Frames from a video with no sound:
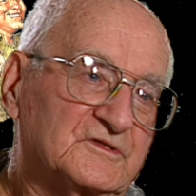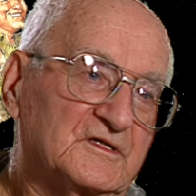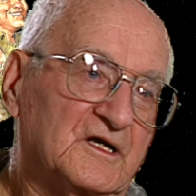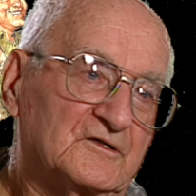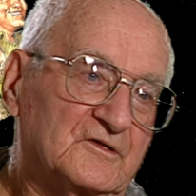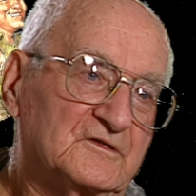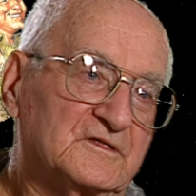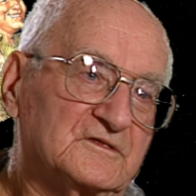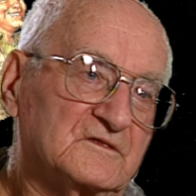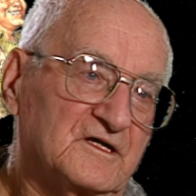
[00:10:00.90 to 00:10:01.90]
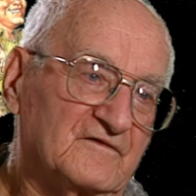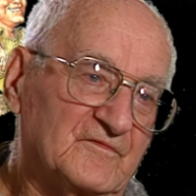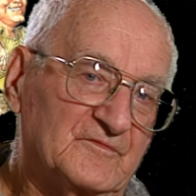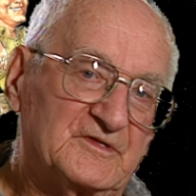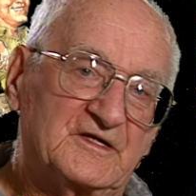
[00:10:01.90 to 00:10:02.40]
and I heard that the
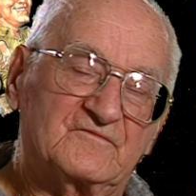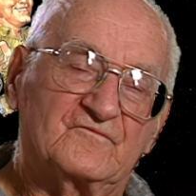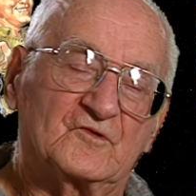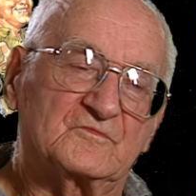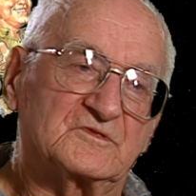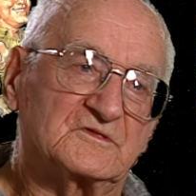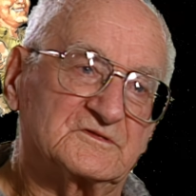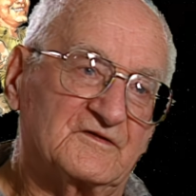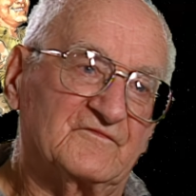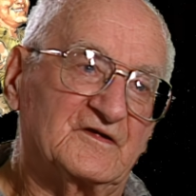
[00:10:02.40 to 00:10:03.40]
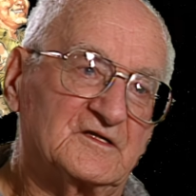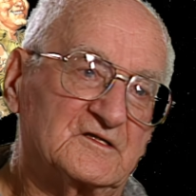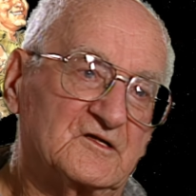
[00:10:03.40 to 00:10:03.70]
government had formed a Civilian